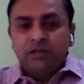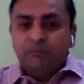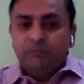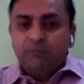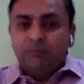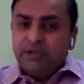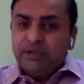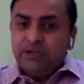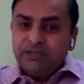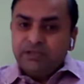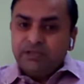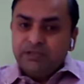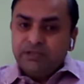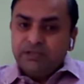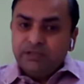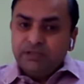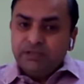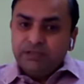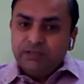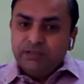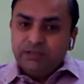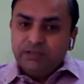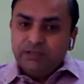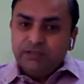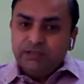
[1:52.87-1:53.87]
But
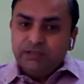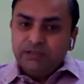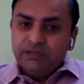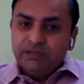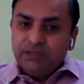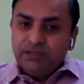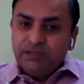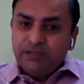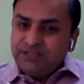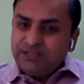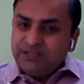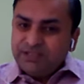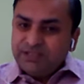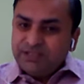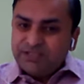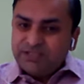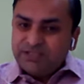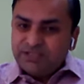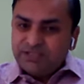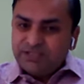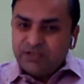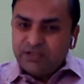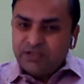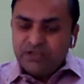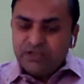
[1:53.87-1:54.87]
in this
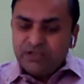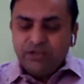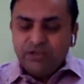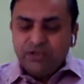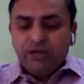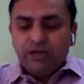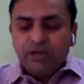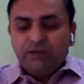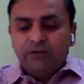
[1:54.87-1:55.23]
stage,